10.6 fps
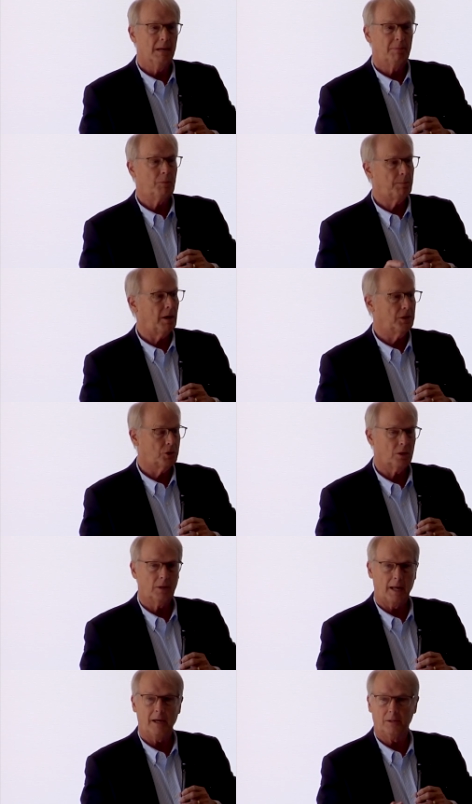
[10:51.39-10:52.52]
But we probably
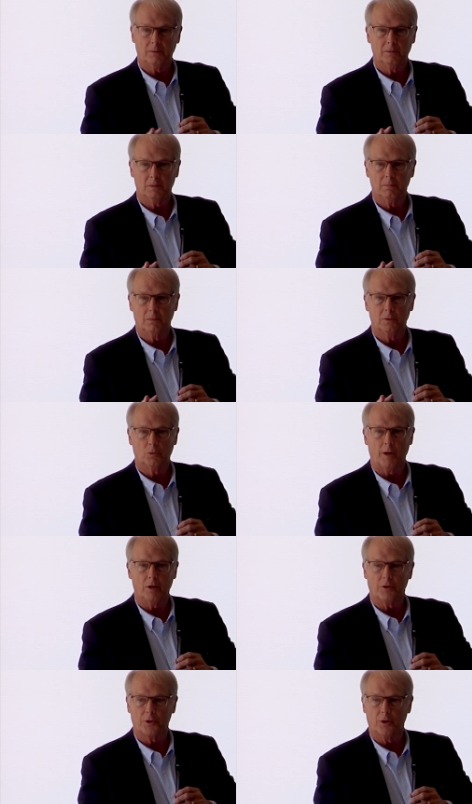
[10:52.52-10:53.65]
turned down 20
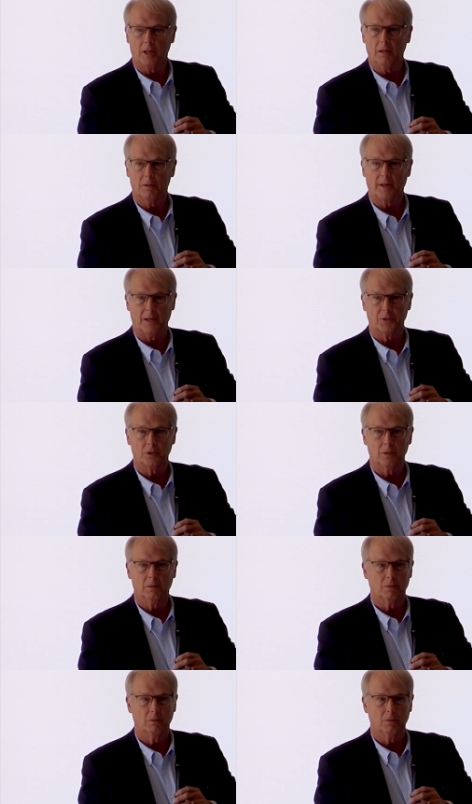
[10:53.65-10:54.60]
or 30,000